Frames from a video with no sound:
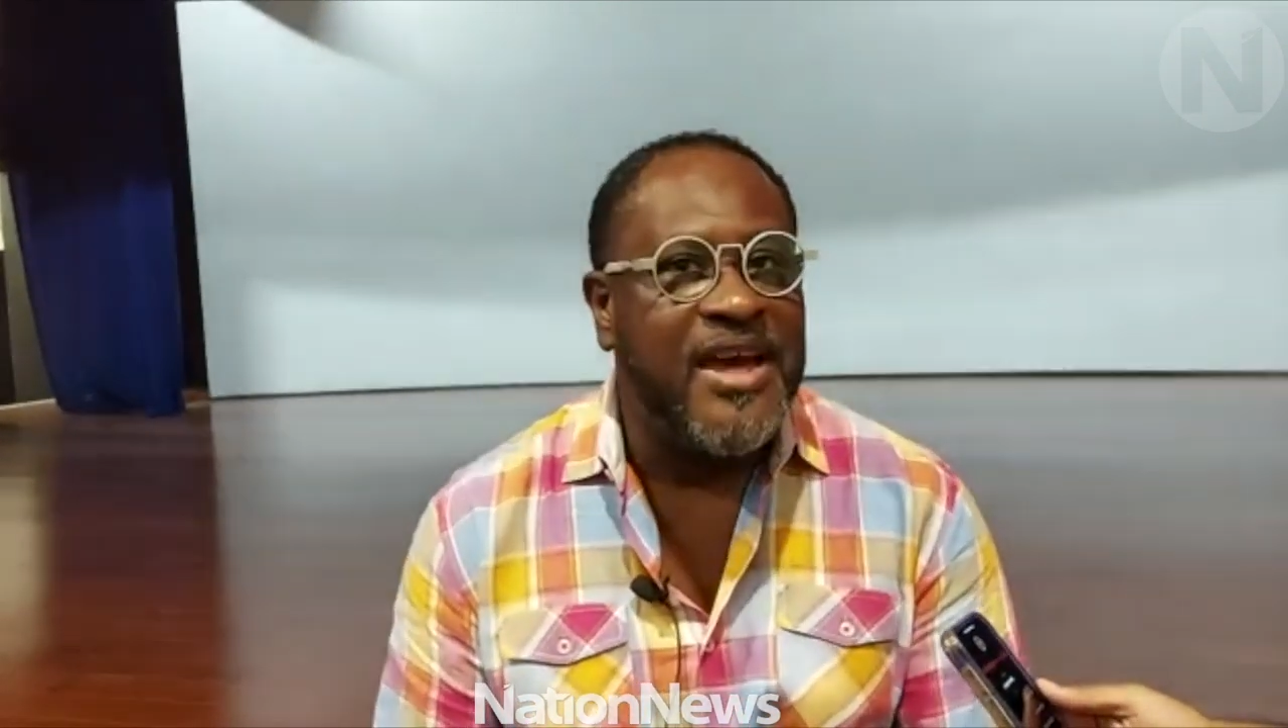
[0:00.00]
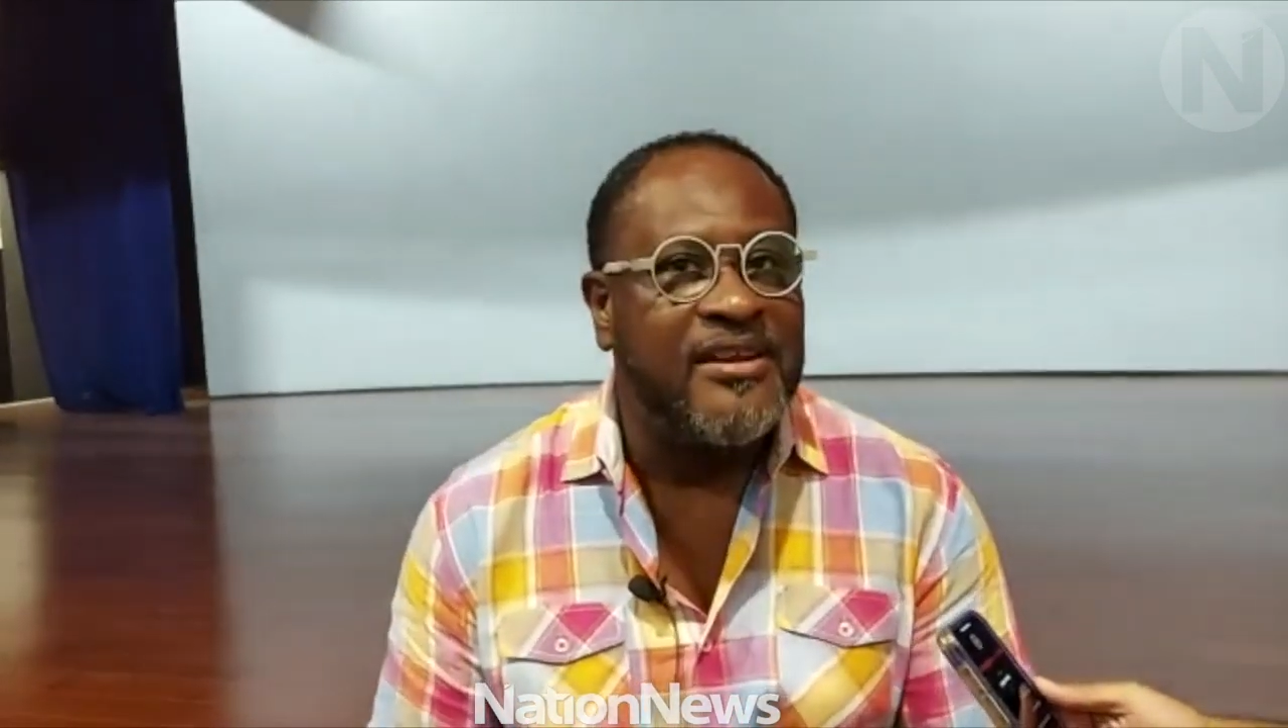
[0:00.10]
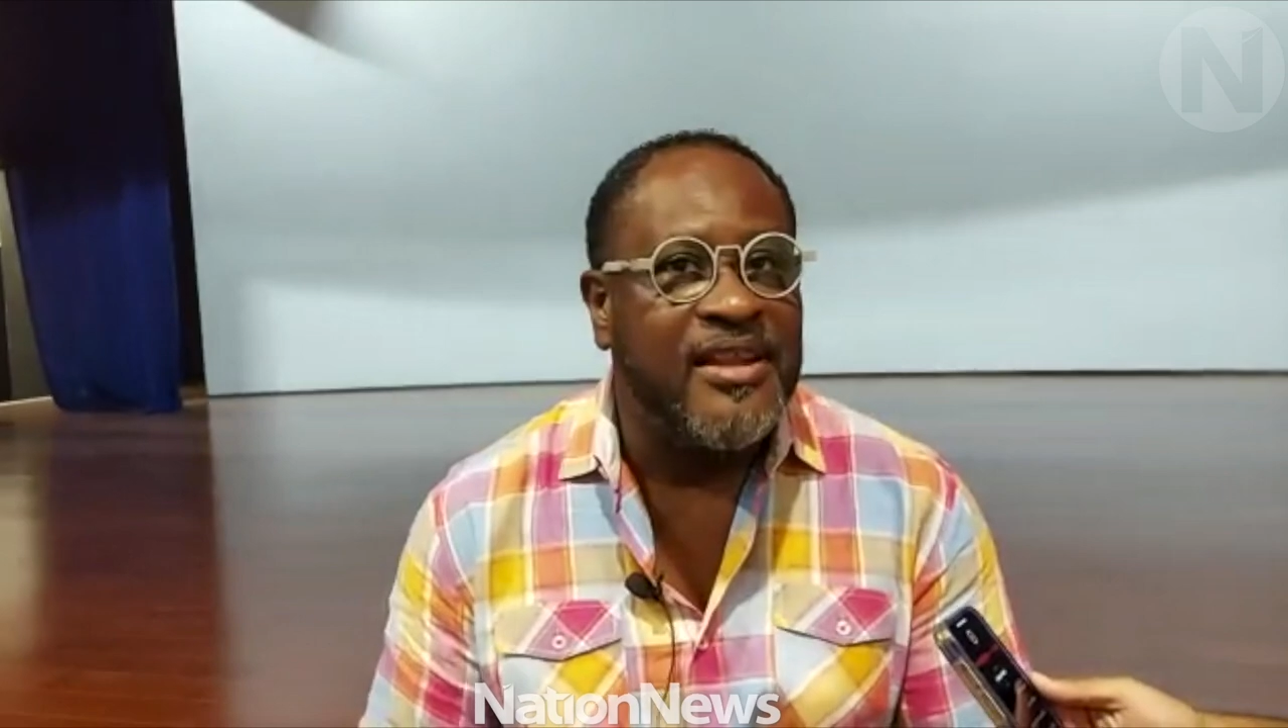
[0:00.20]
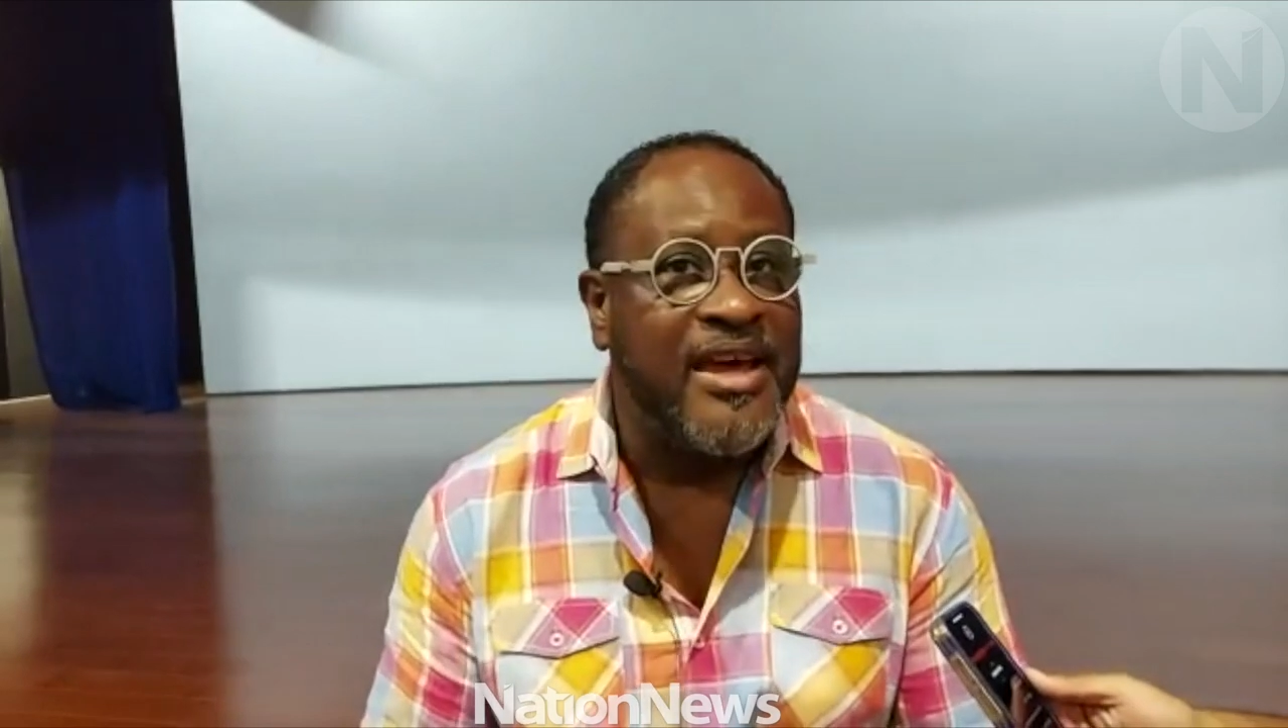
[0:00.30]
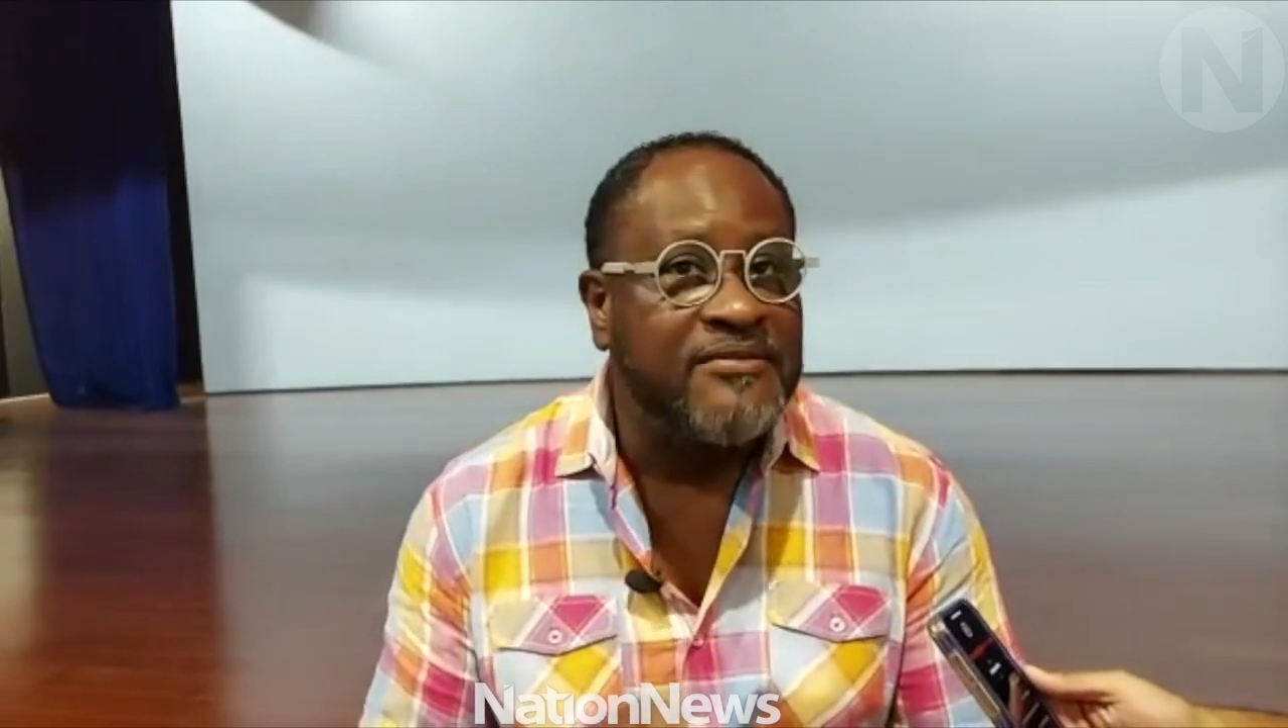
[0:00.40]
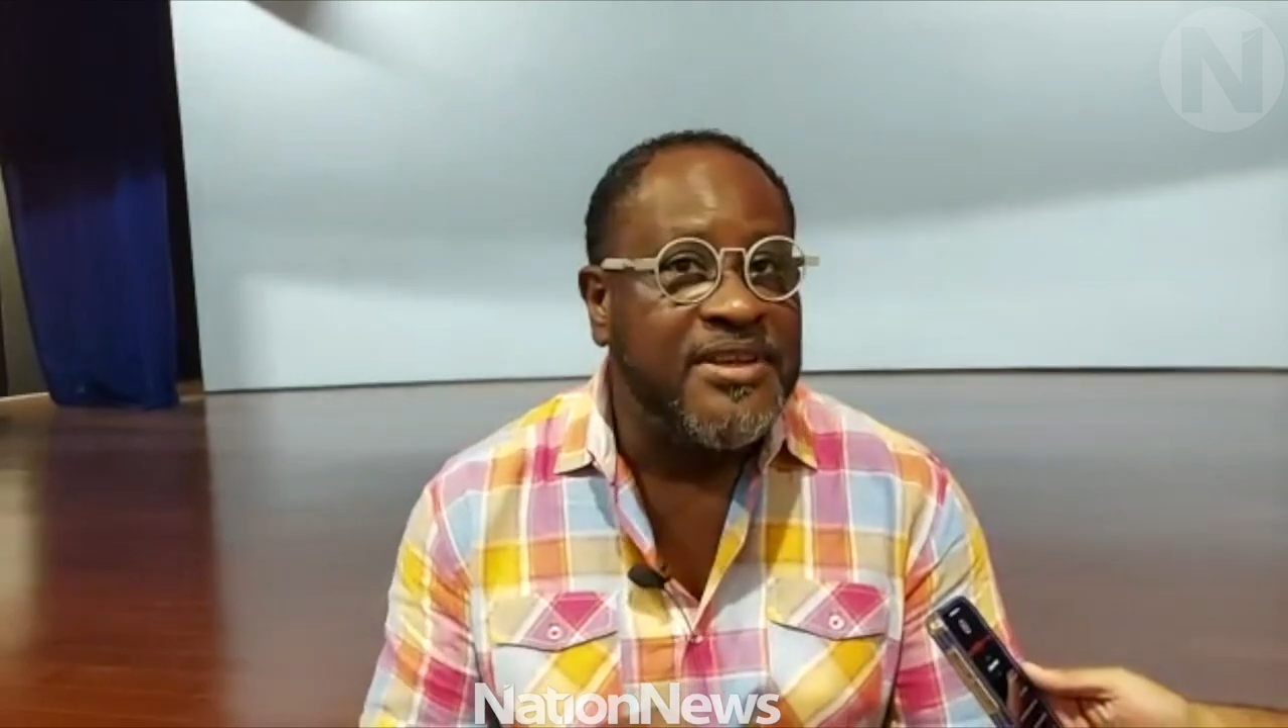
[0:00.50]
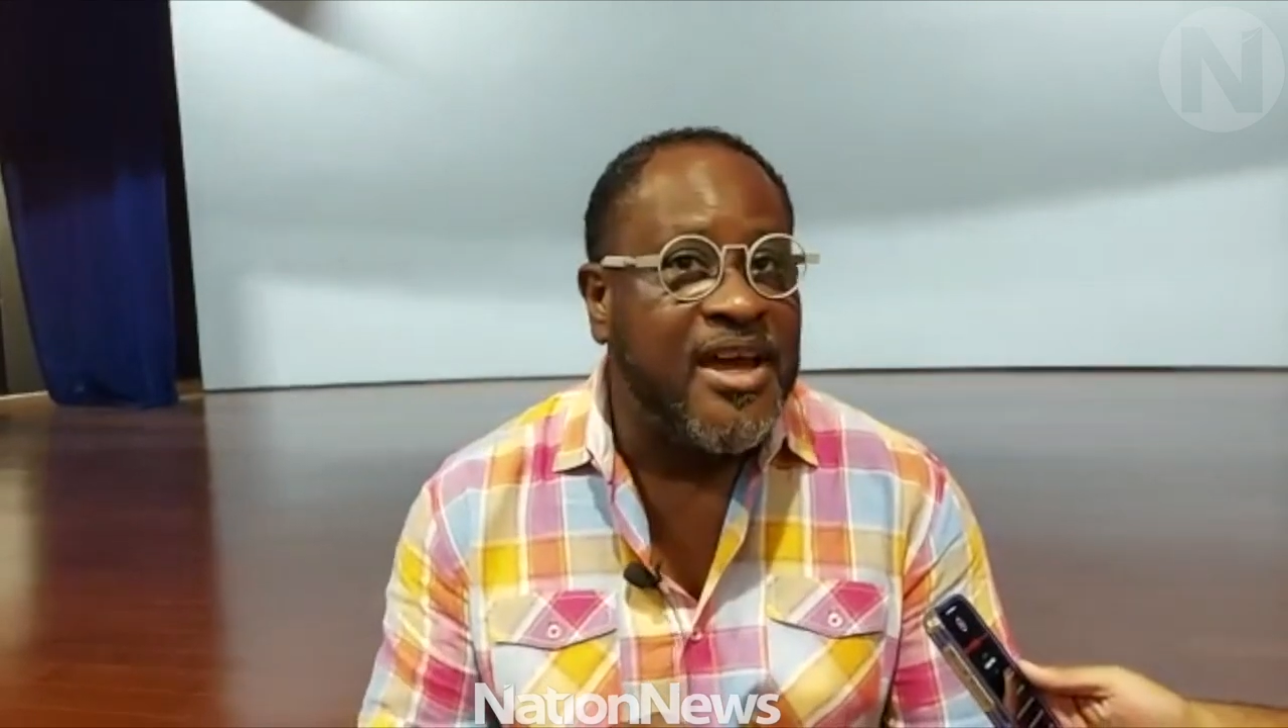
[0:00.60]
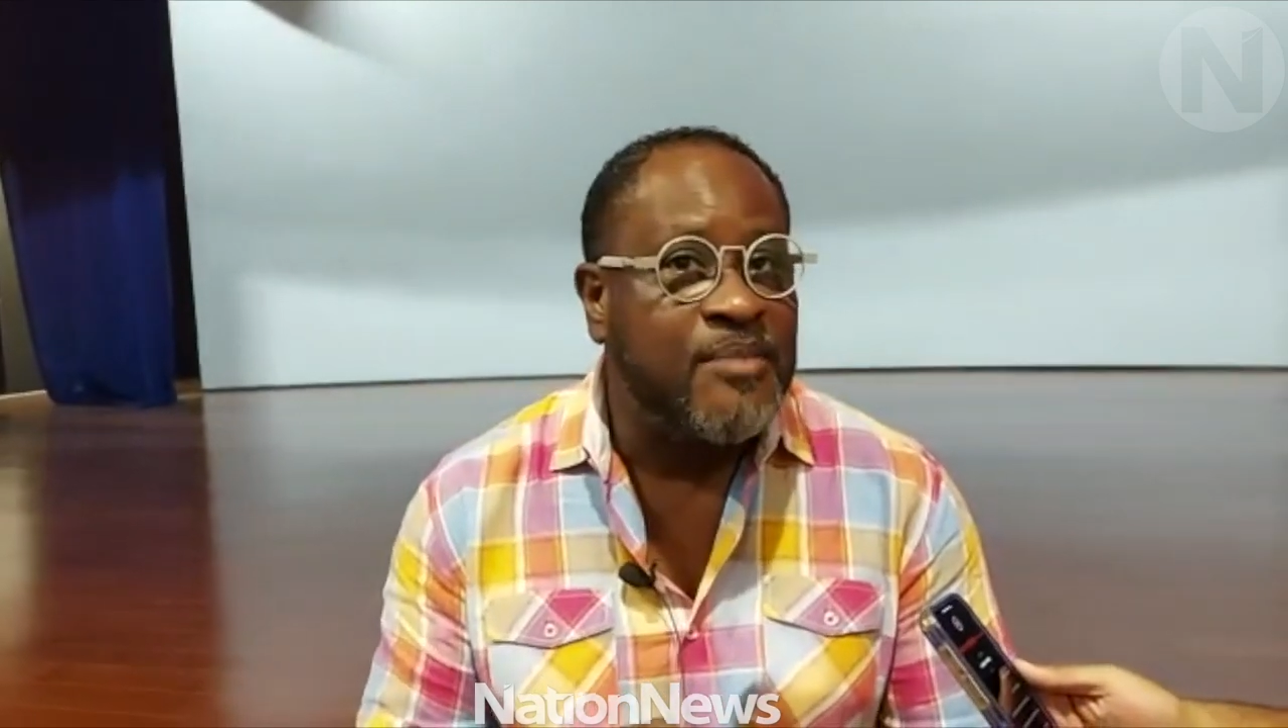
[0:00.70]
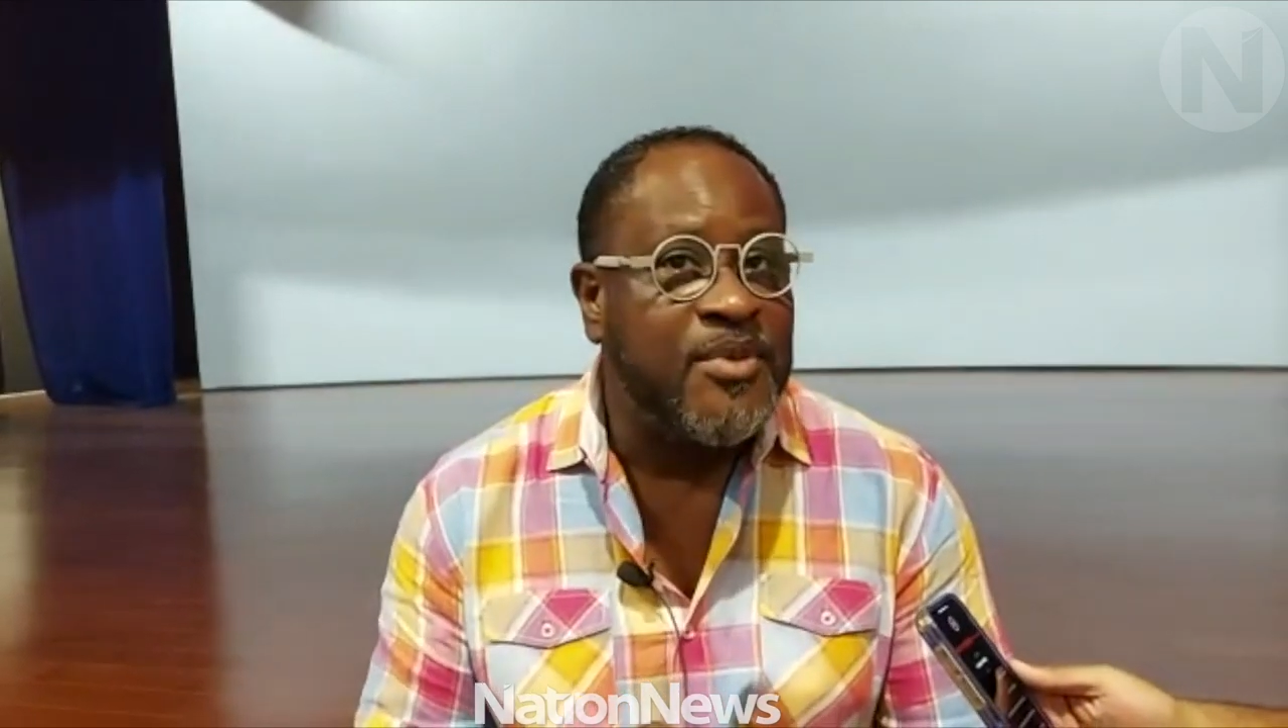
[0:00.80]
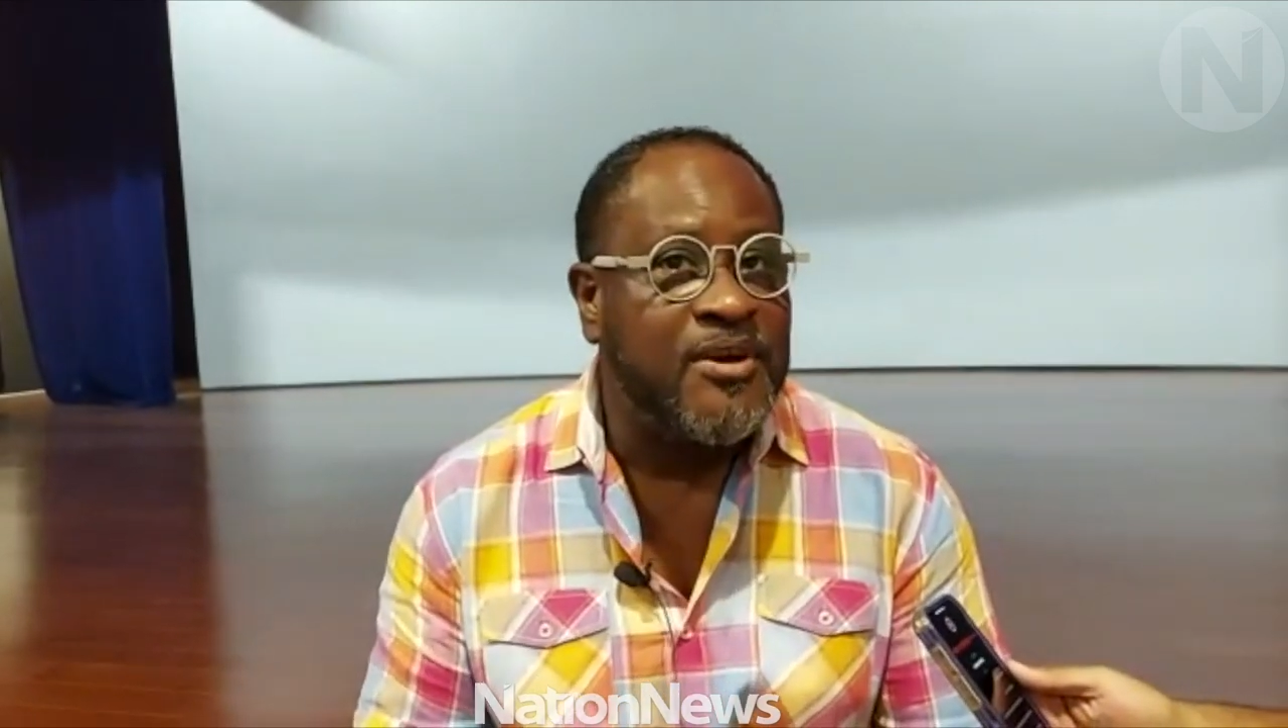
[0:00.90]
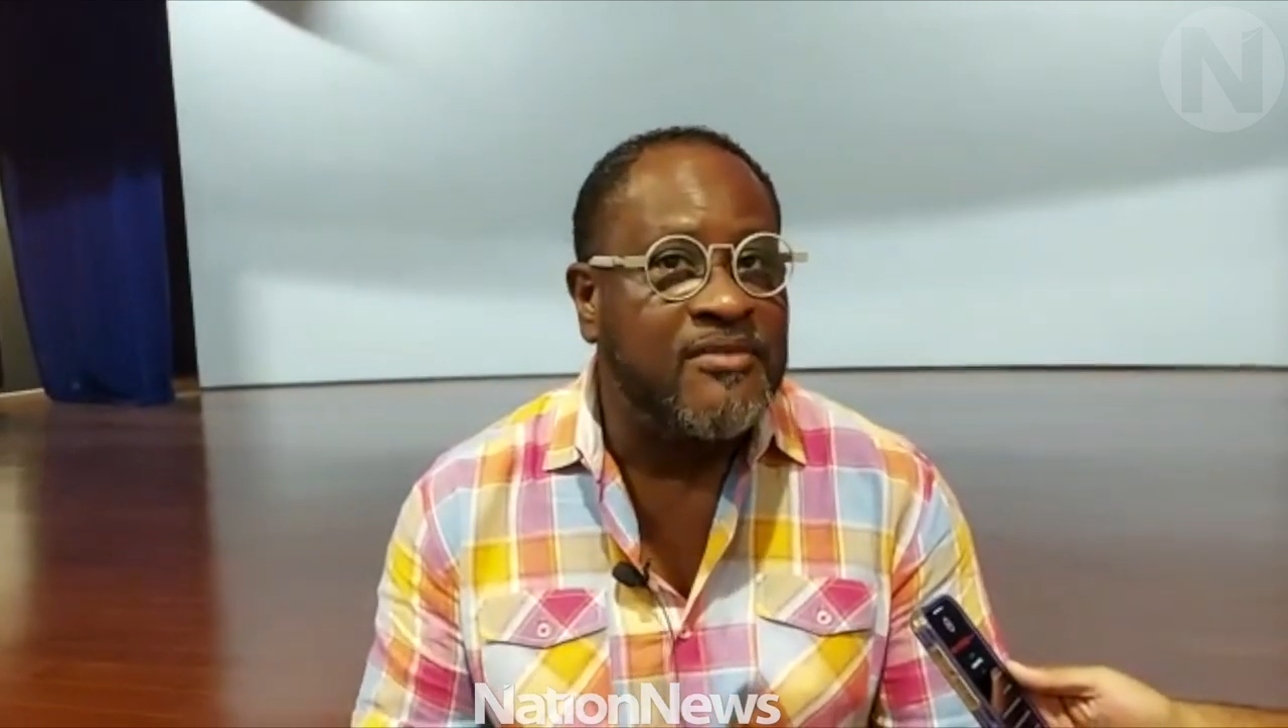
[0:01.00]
had a lifetime